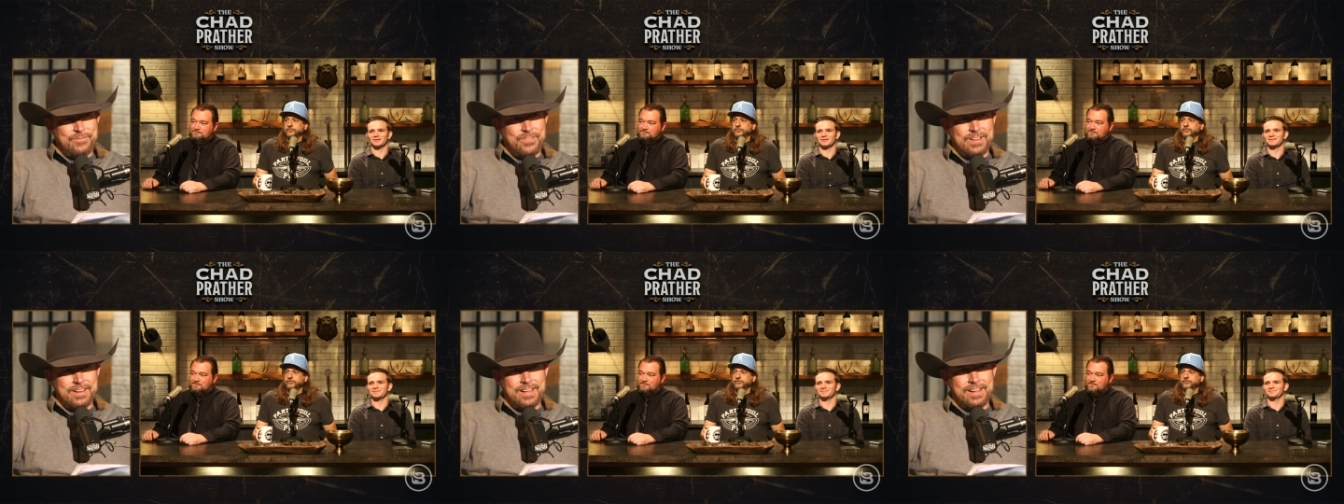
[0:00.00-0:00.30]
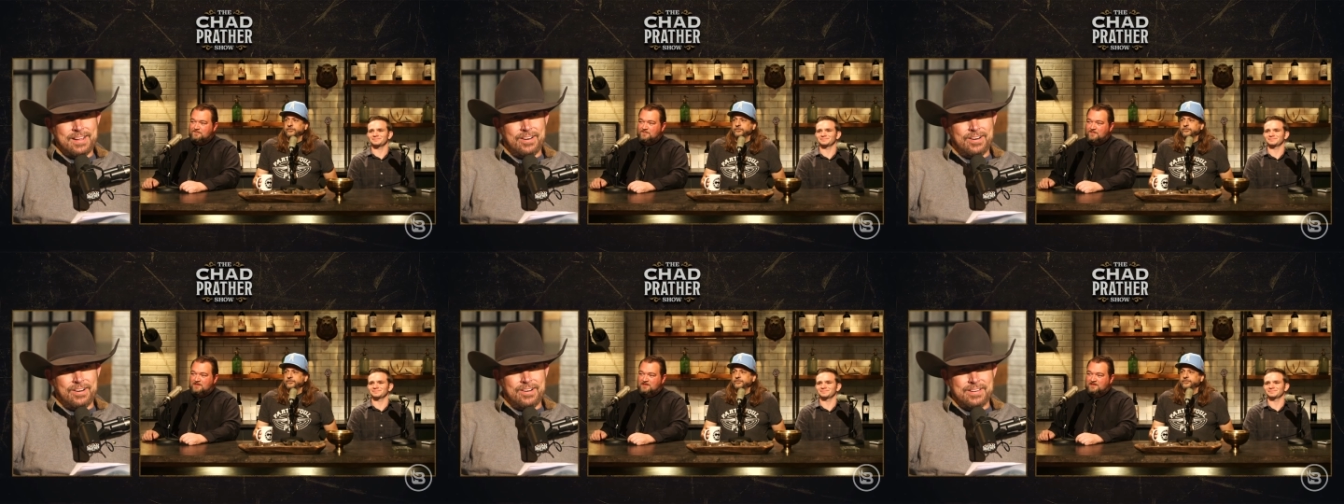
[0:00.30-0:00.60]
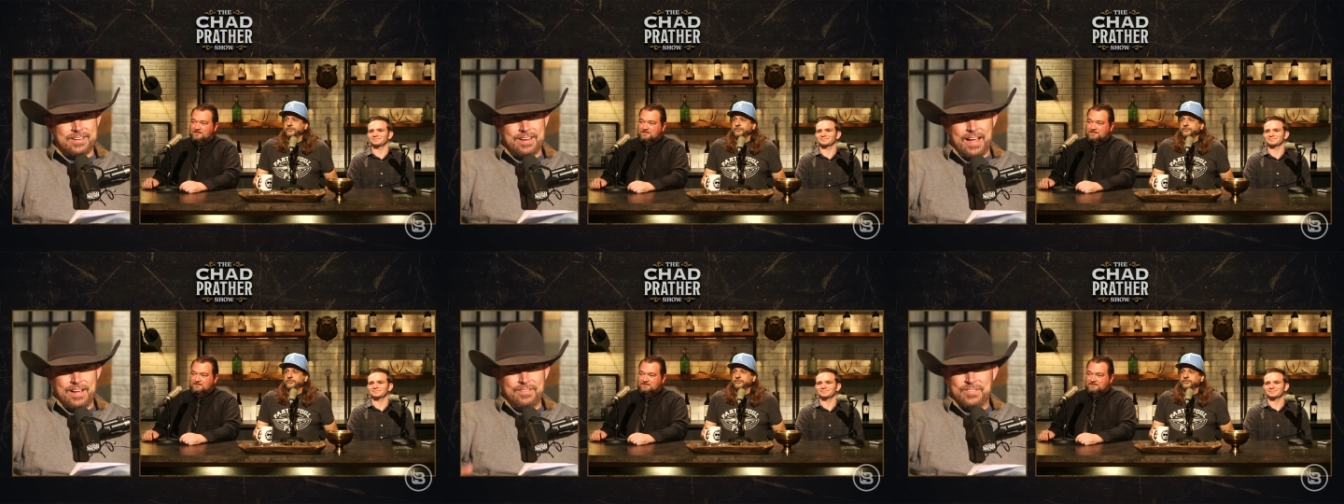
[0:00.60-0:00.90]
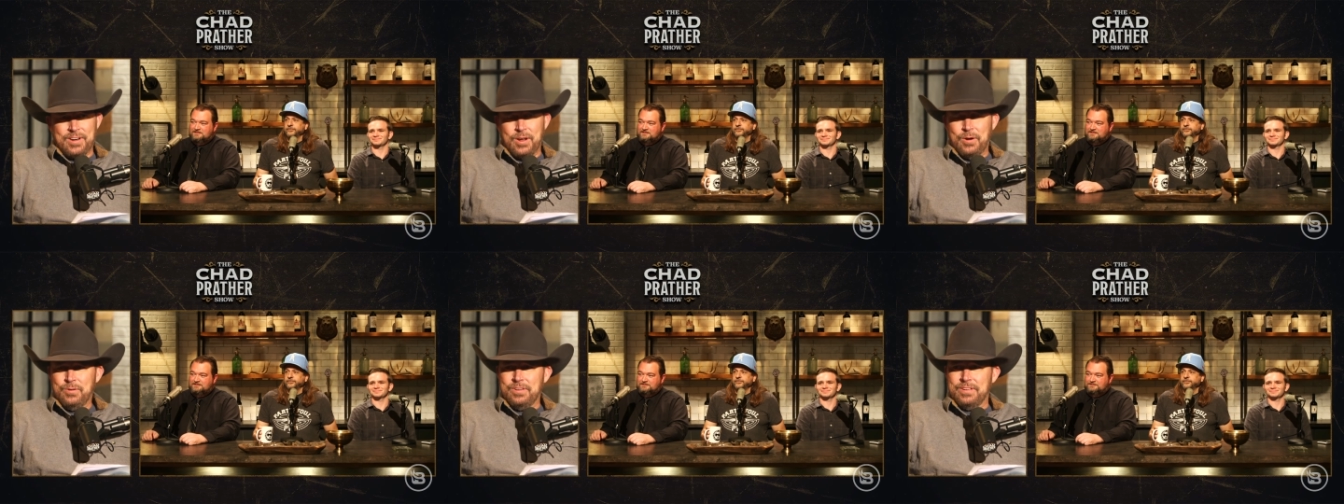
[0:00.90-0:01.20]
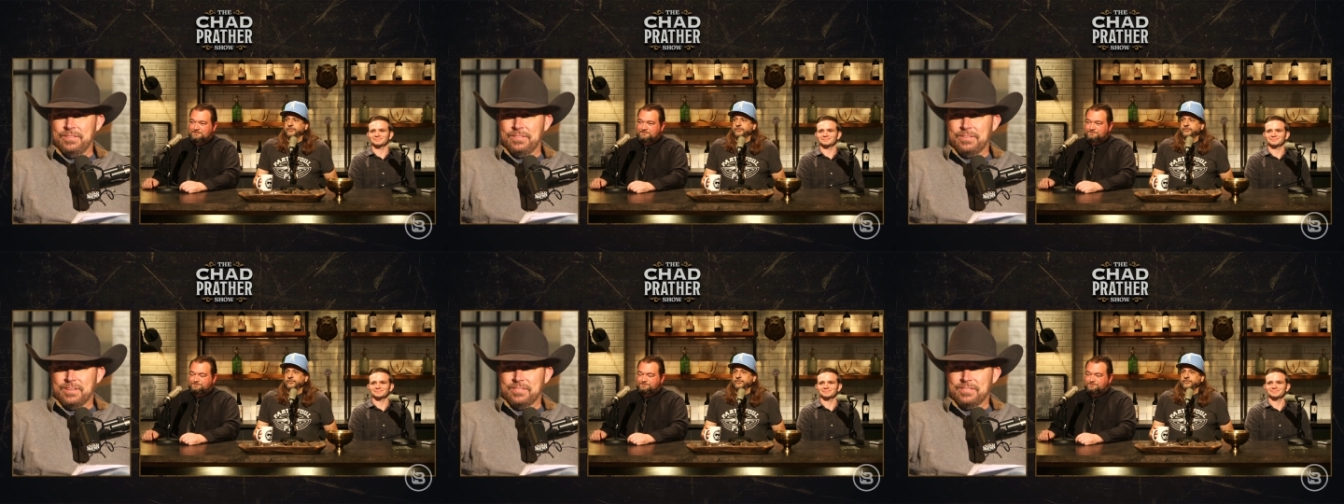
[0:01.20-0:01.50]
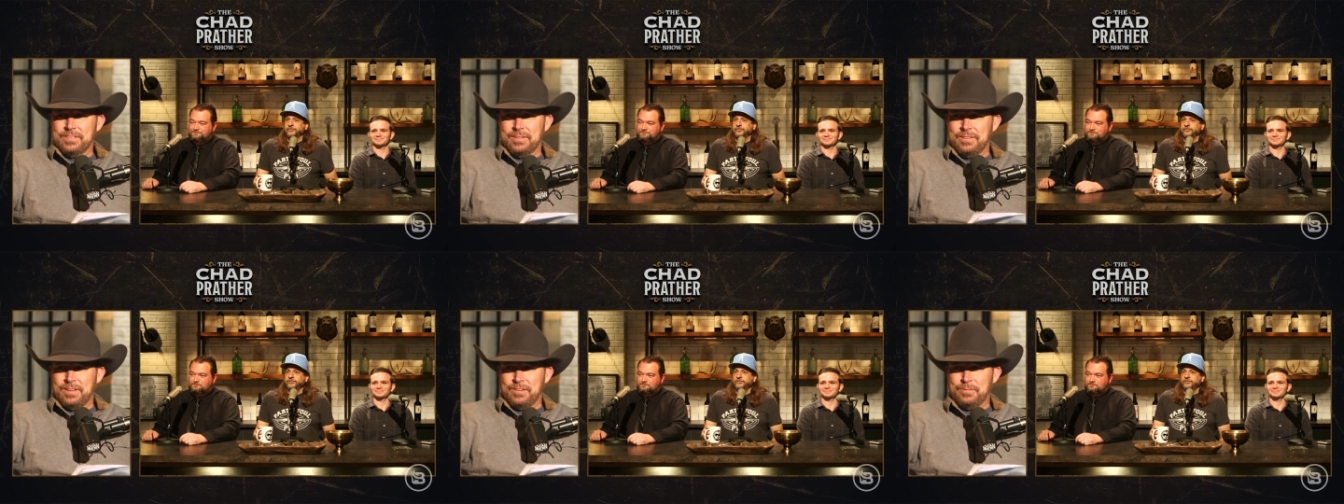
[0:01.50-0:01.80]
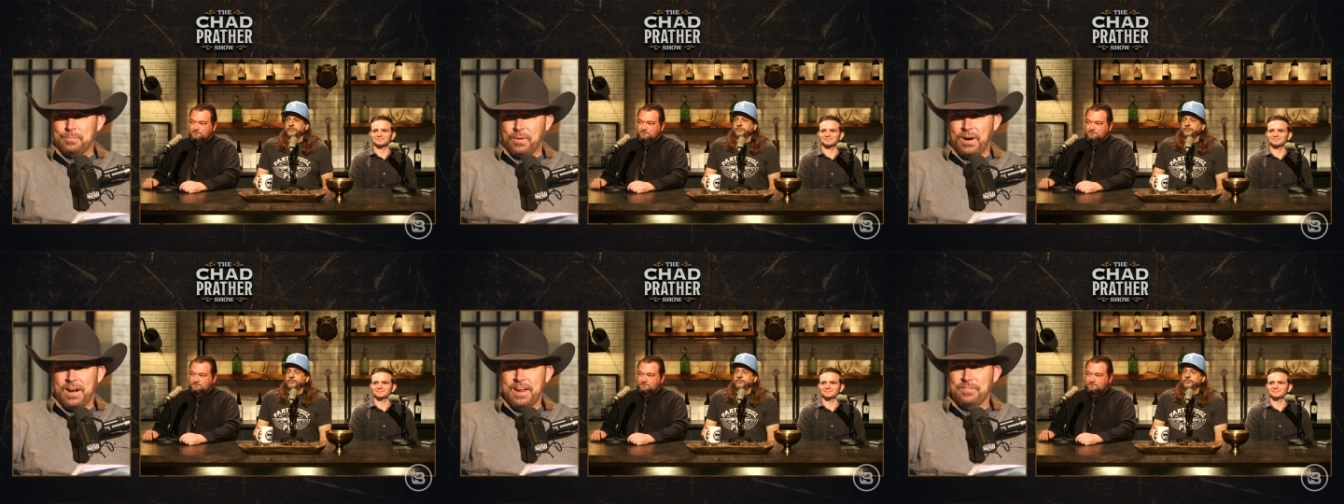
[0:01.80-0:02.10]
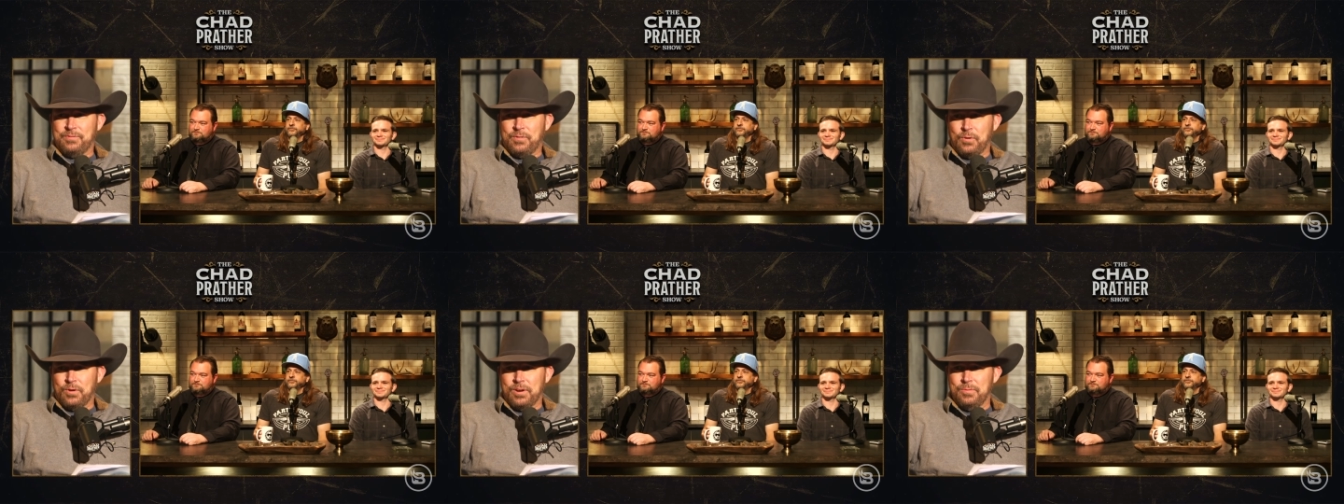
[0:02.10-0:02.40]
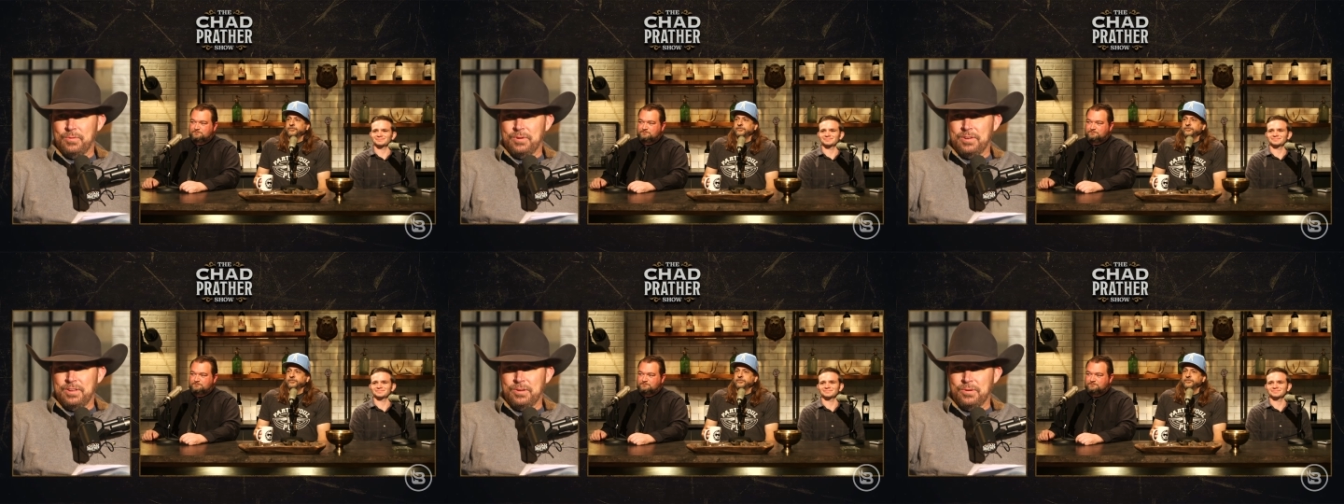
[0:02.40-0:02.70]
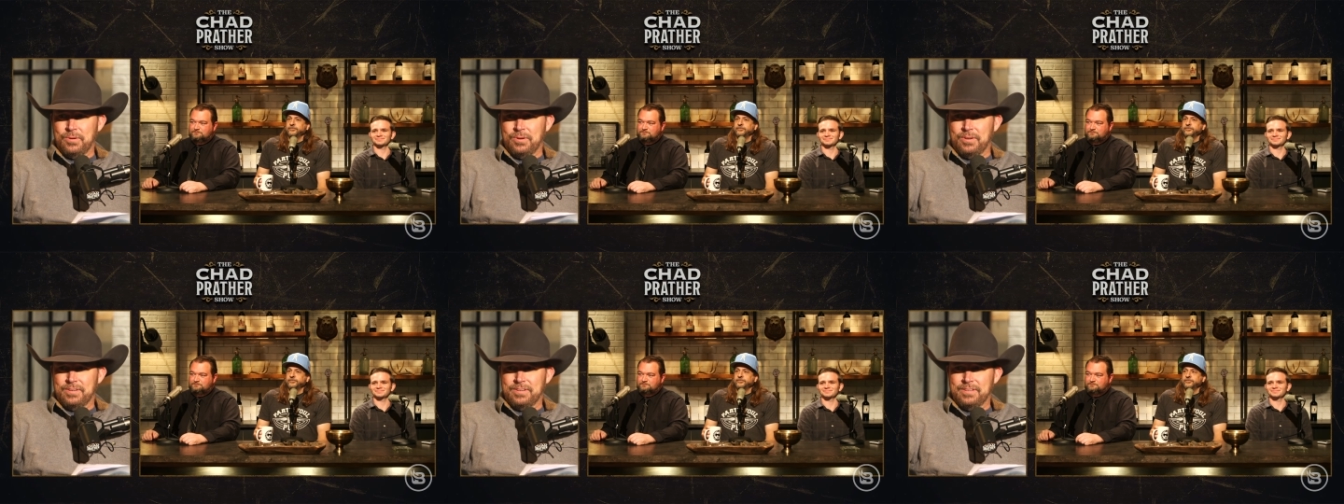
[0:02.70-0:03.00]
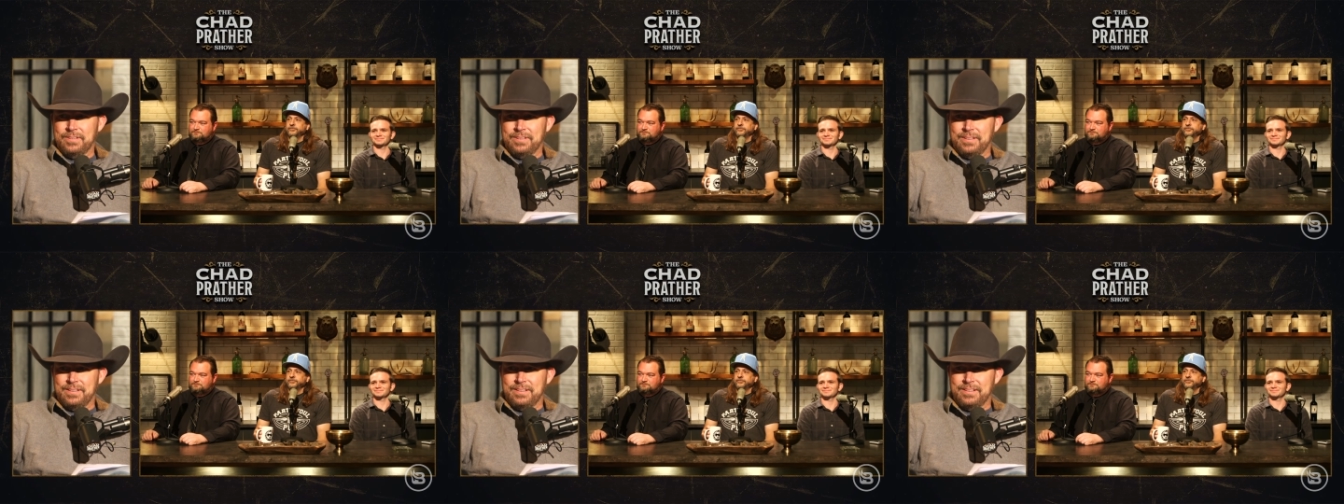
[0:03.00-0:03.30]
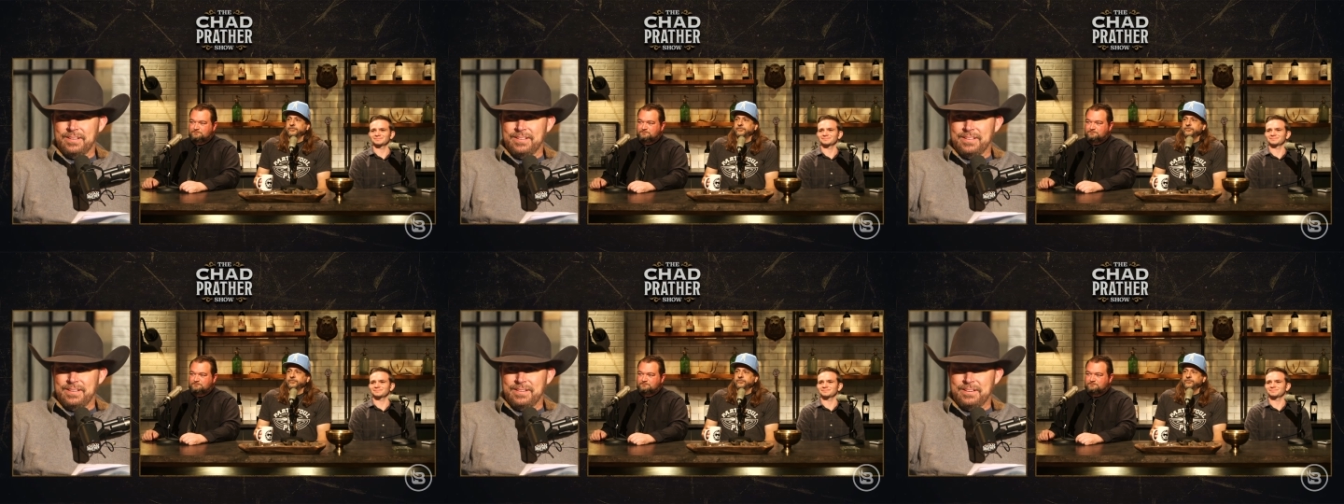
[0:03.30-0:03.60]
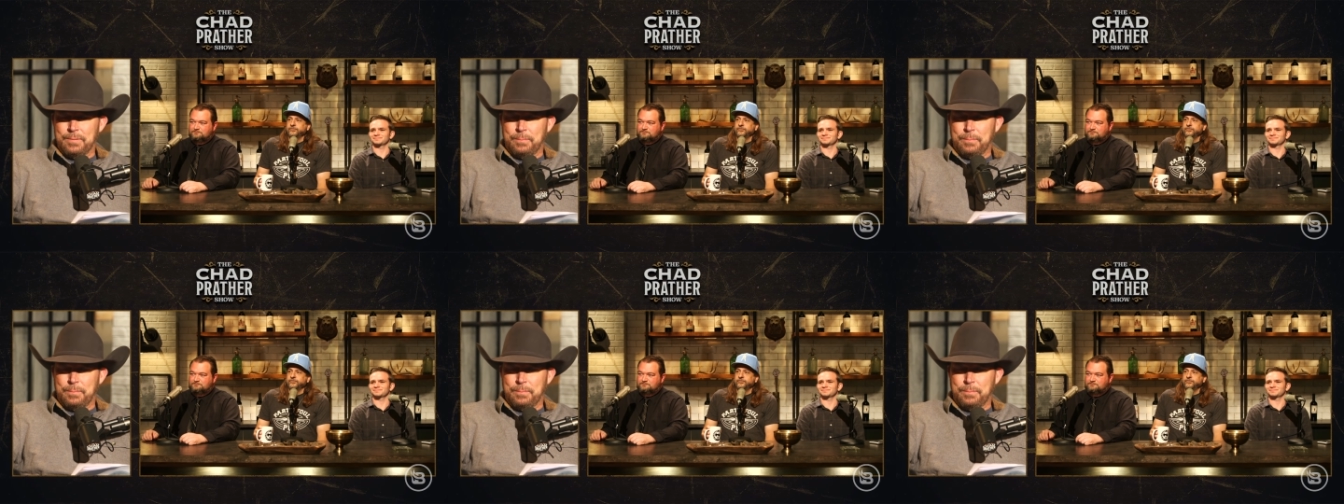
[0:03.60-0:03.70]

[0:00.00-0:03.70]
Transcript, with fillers: feel like I already I've known you because I, I was praying for you when you were uh,